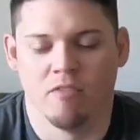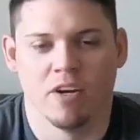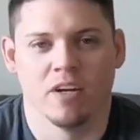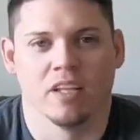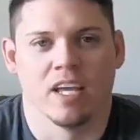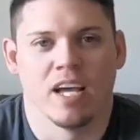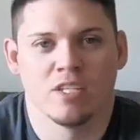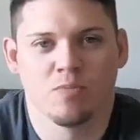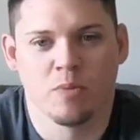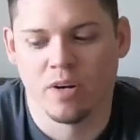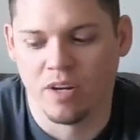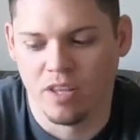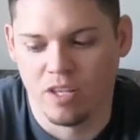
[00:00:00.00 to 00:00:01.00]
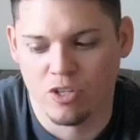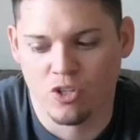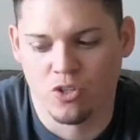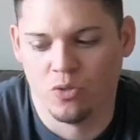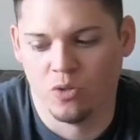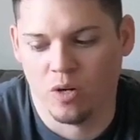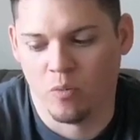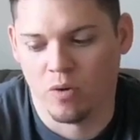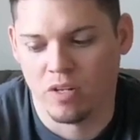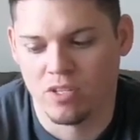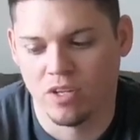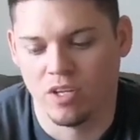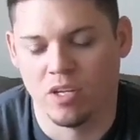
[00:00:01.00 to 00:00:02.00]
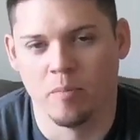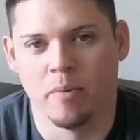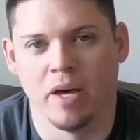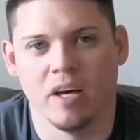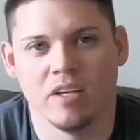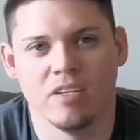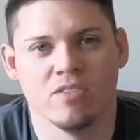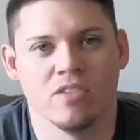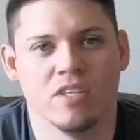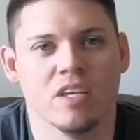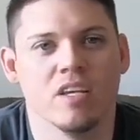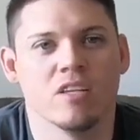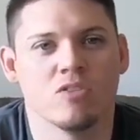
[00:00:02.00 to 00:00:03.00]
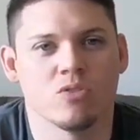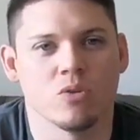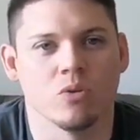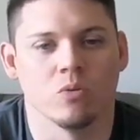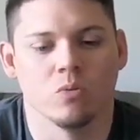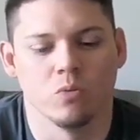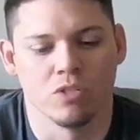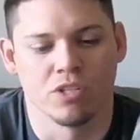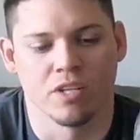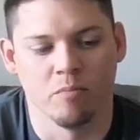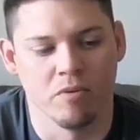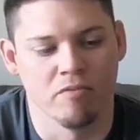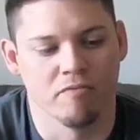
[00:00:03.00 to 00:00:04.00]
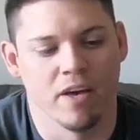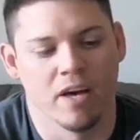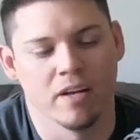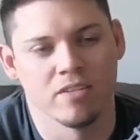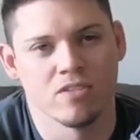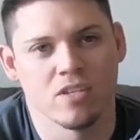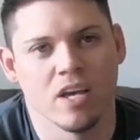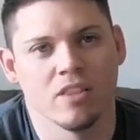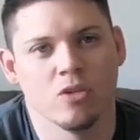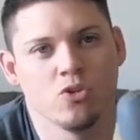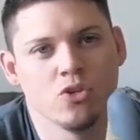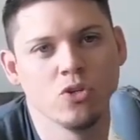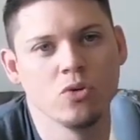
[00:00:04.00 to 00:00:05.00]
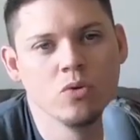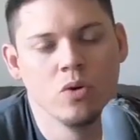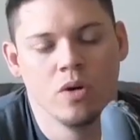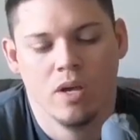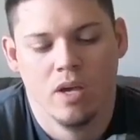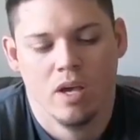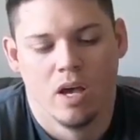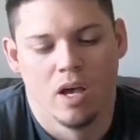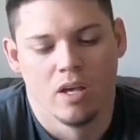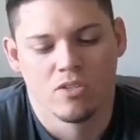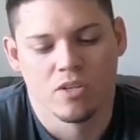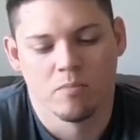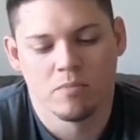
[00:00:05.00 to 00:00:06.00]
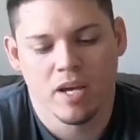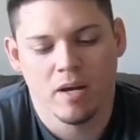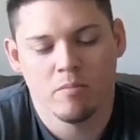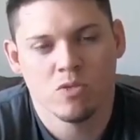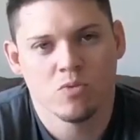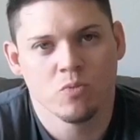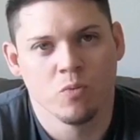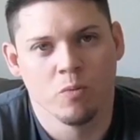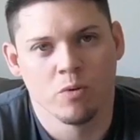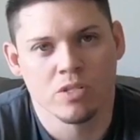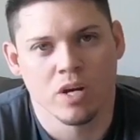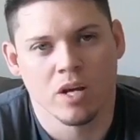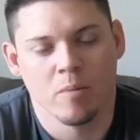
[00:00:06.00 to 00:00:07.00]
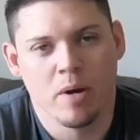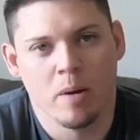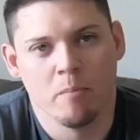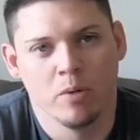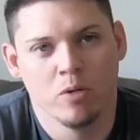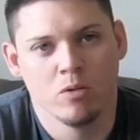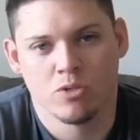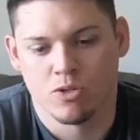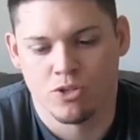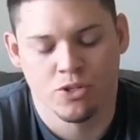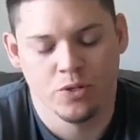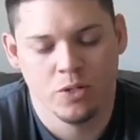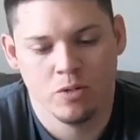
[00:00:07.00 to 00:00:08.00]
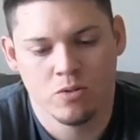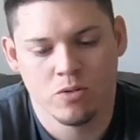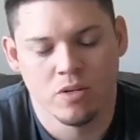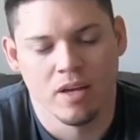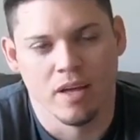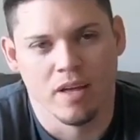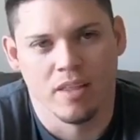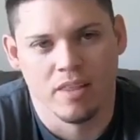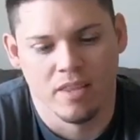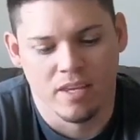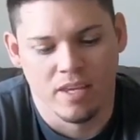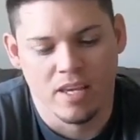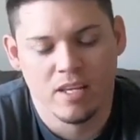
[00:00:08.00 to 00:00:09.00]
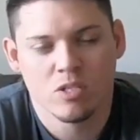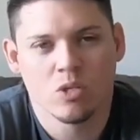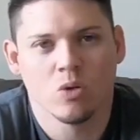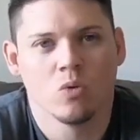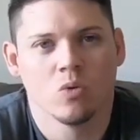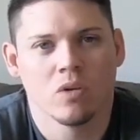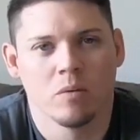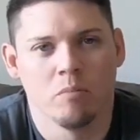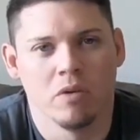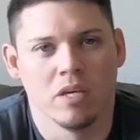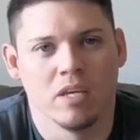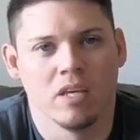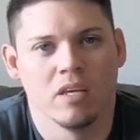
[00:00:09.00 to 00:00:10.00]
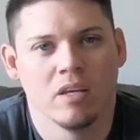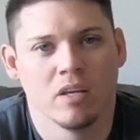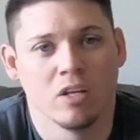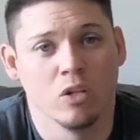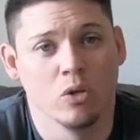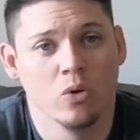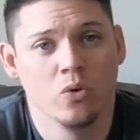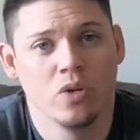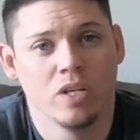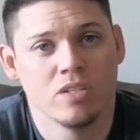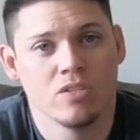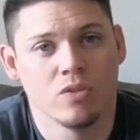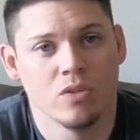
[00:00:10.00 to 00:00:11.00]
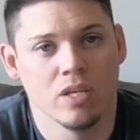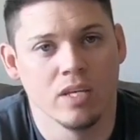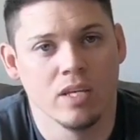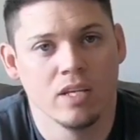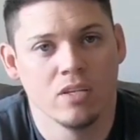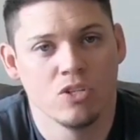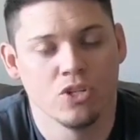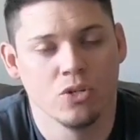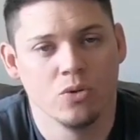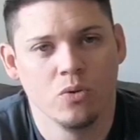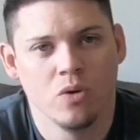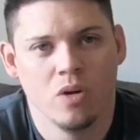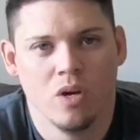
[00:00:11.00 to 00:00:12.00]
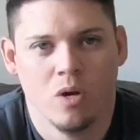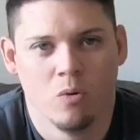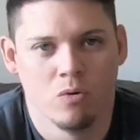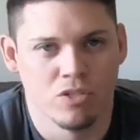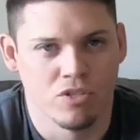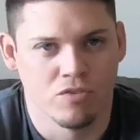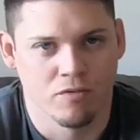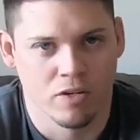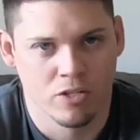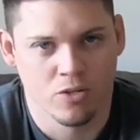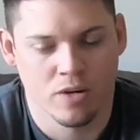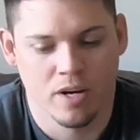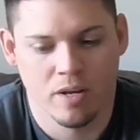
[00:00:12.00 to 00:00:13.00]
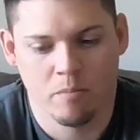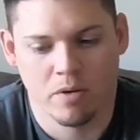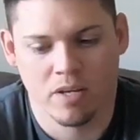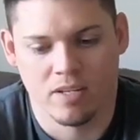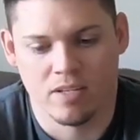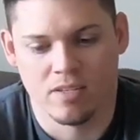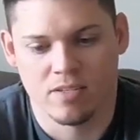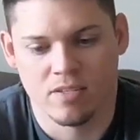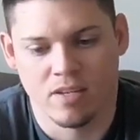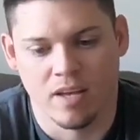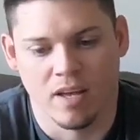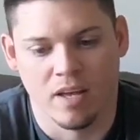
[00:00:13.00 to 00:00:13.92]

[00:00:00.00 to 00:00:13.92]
very last part of this shoe I want to tell you about is the insole, which can be found inside the shoe. Sometimes when we're talking about boots or shoes, the insole could be glued into the shoe, which is frustrating because